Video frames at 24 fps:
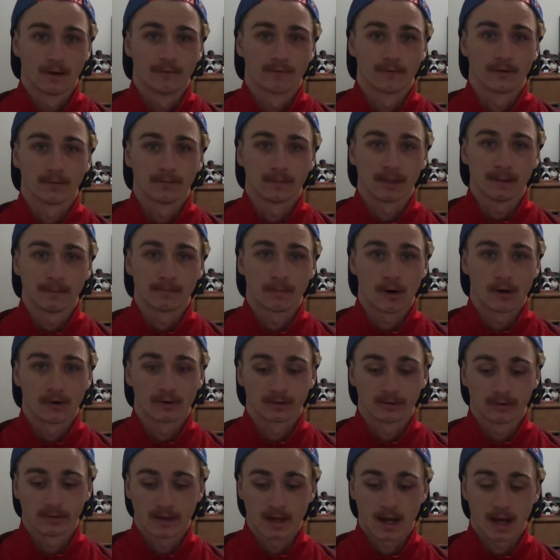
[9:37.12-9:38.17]
For me
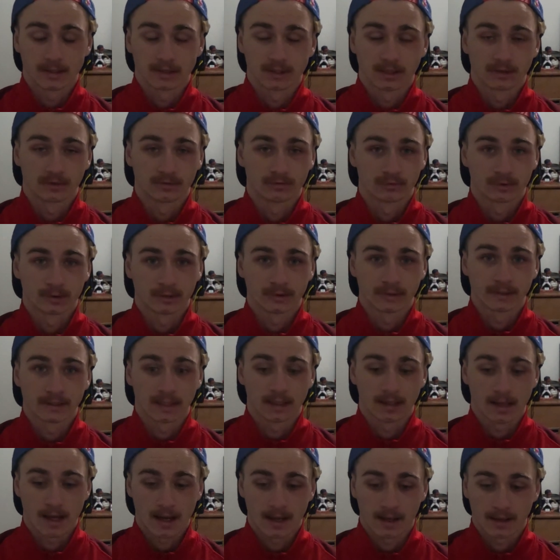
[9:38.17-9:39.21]
personally, I just really
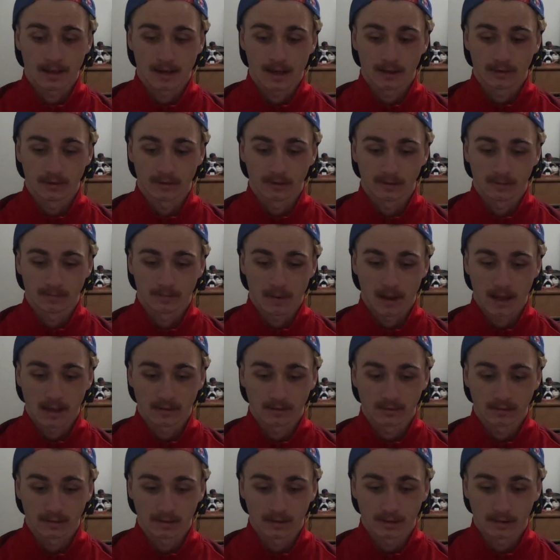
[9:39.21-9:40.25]
like how this paint
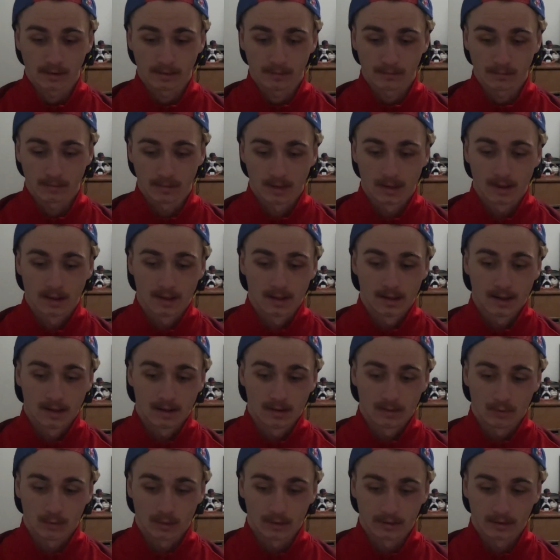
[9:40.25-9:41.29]
scheme
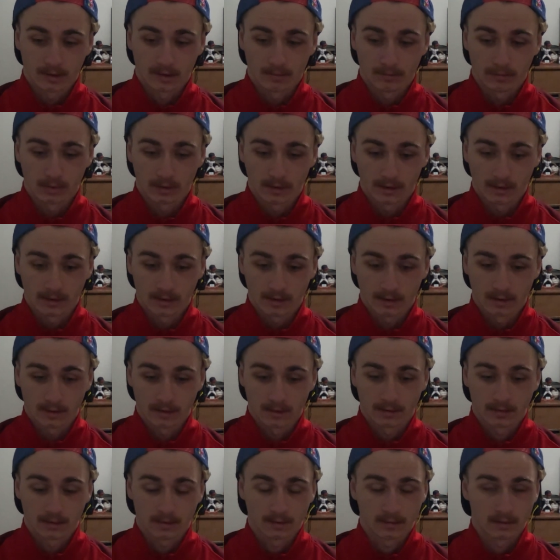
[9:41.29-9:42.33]
was completed.
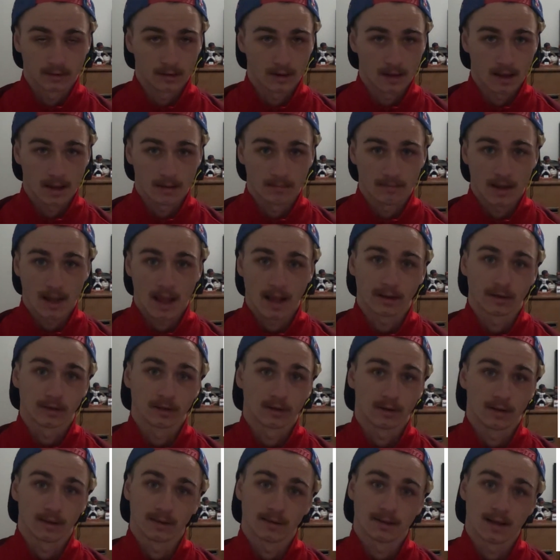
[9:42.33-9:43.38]
They made
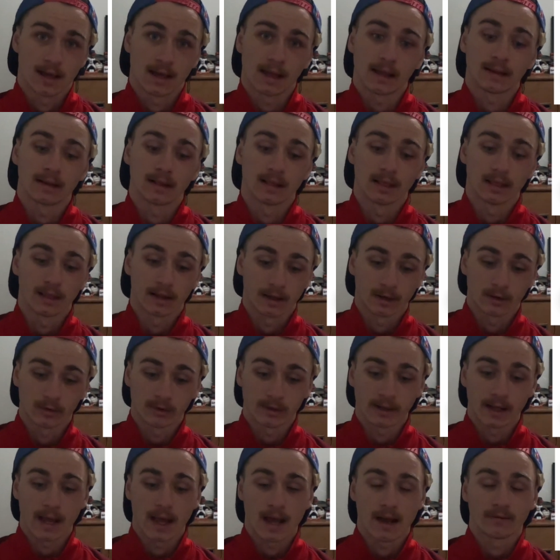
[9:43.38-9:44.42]
sure to take
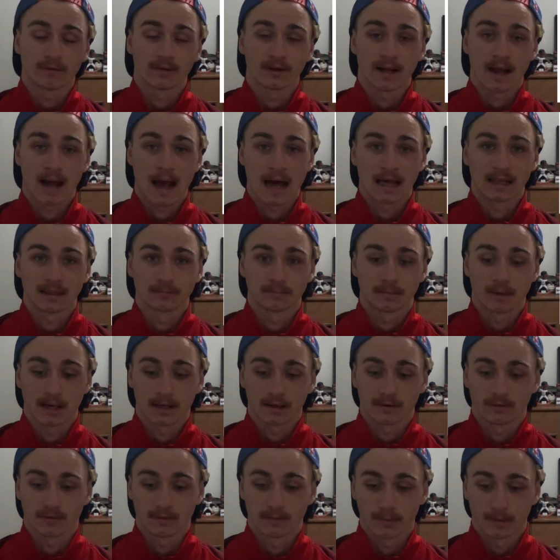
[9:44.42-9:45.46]
literally every
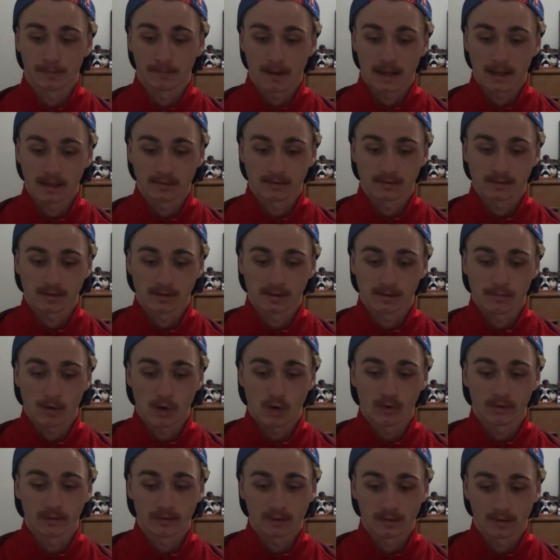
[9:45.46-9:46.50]
aspect from the paint scheme
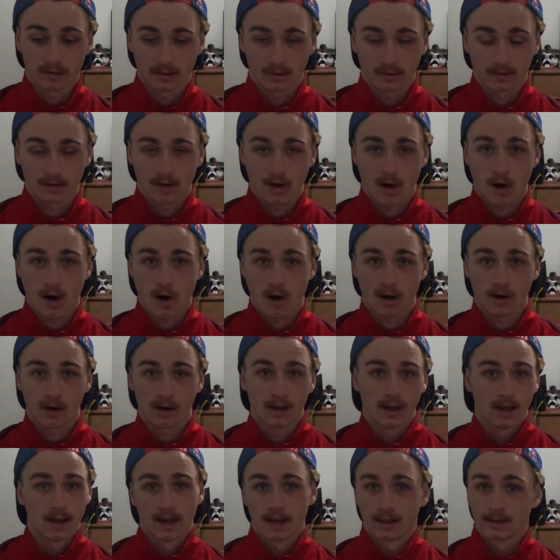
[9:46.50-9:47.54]
over to this
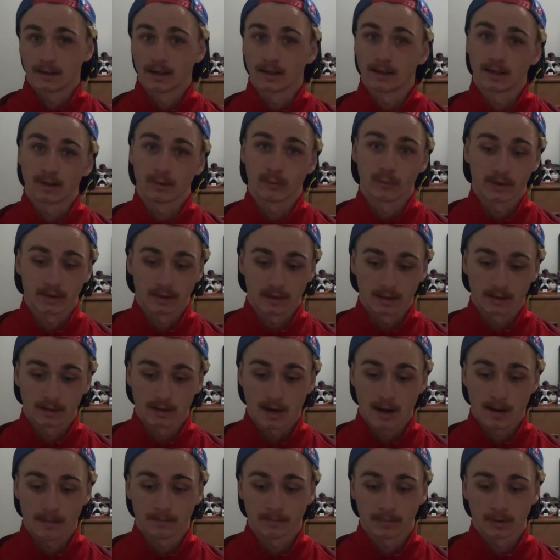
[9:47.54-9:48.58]
car. They did with the
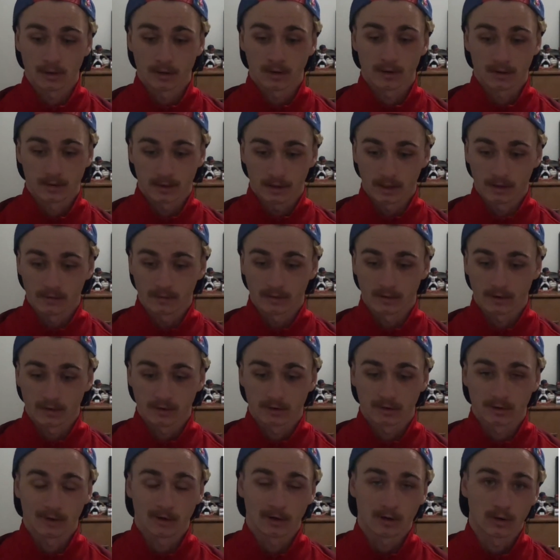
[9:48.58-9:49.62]
number, even the
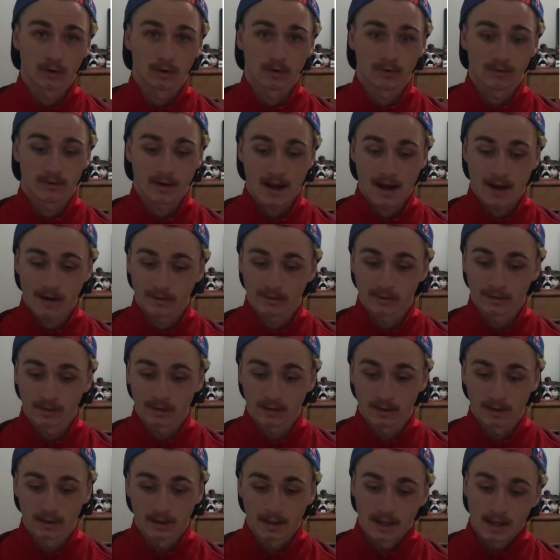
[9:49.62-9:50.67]
circle around
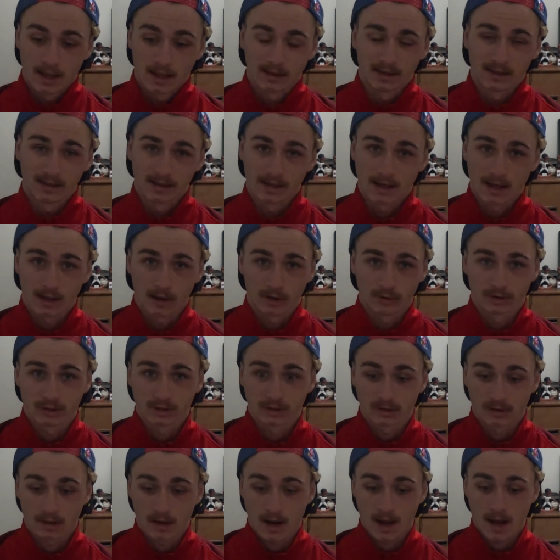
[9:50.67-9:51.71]
it, the yellow
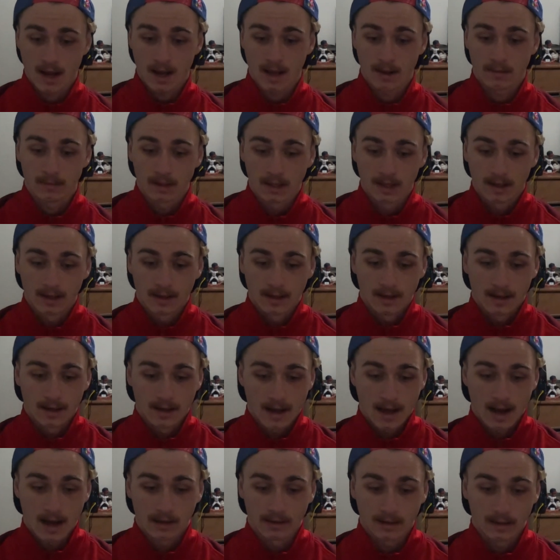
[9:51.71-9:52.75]
stripe,
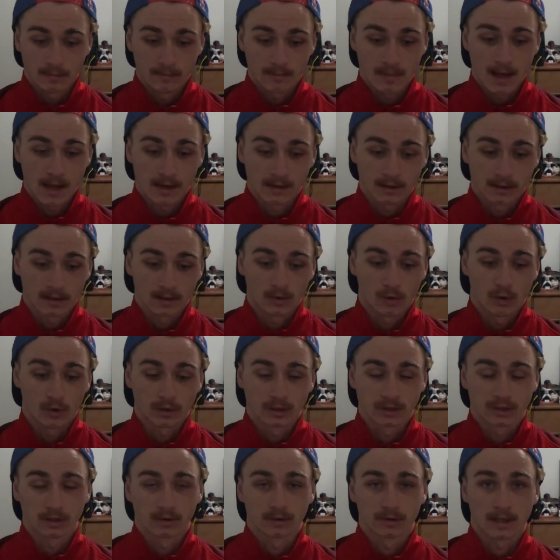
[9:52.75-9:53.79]
how they made it
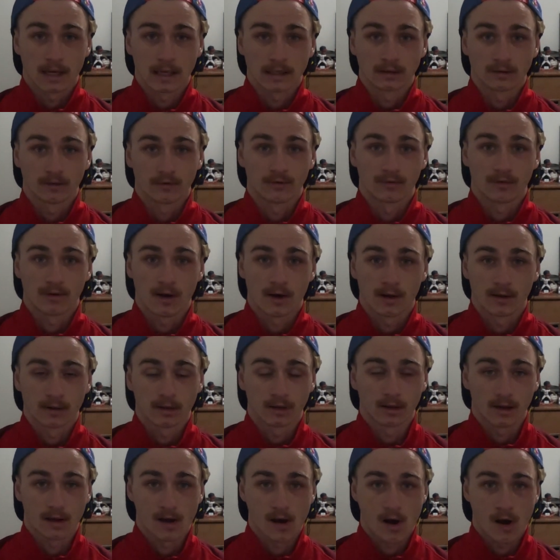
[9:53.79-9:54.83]
look just like the front
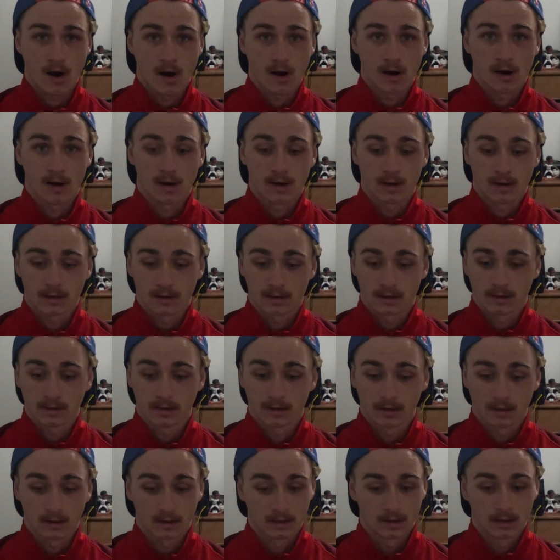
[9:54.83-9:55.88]
of the car,
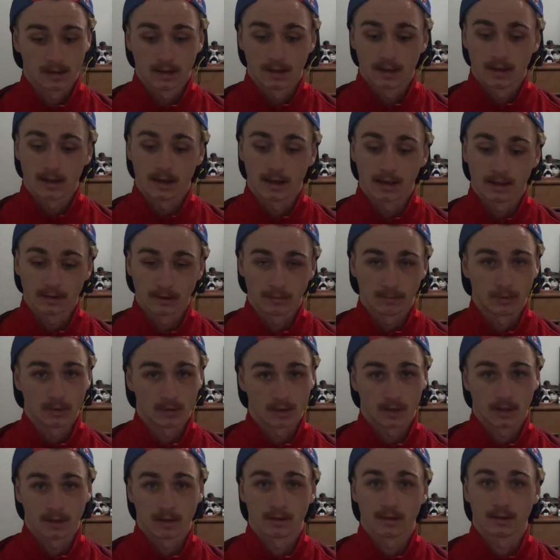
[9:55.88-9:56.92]
and you put
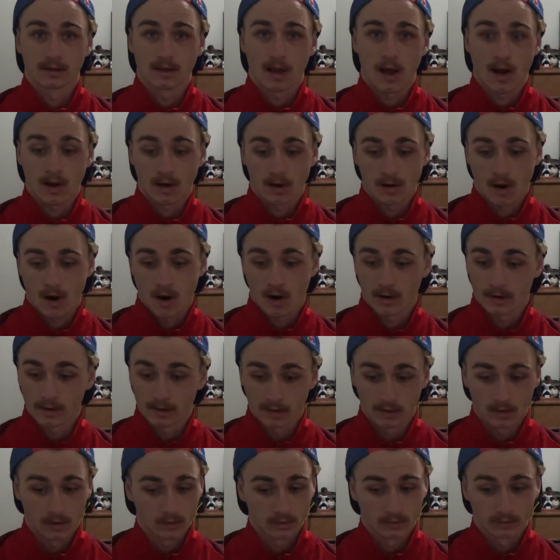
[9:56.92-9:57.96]
on a stock car,
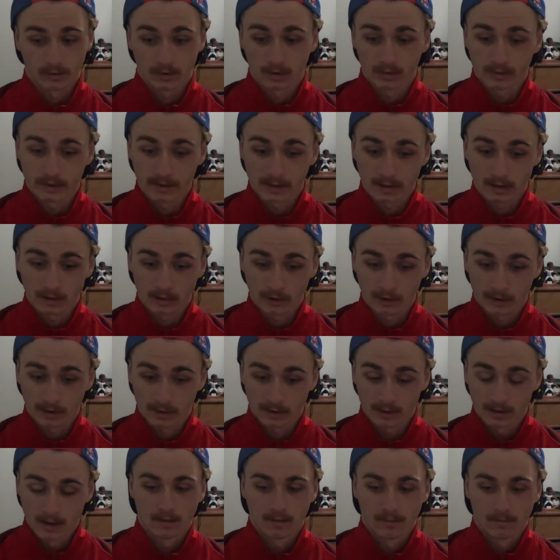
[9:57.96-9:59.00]
it looked really
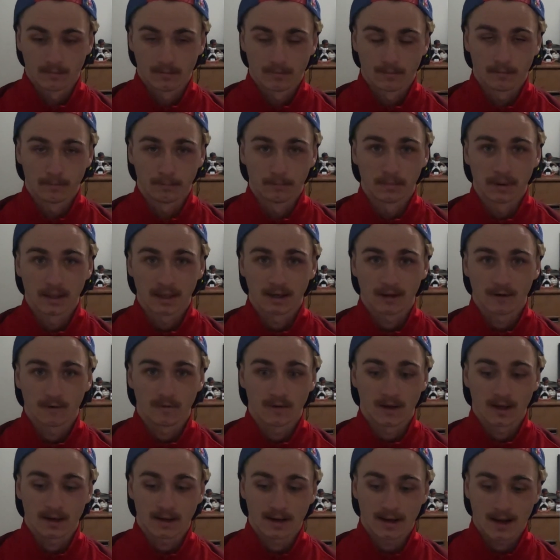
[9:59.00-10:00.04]
good. Big
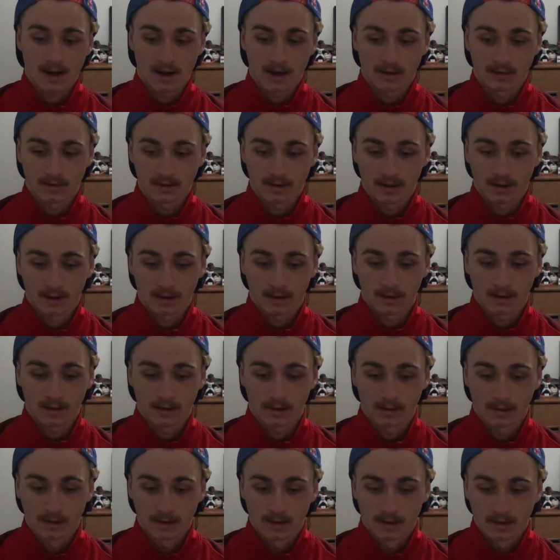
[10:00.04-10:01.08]
fan of how
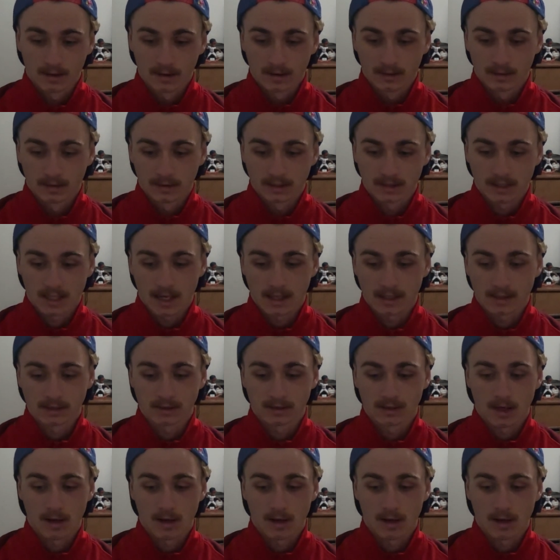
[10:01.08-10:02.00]
they changed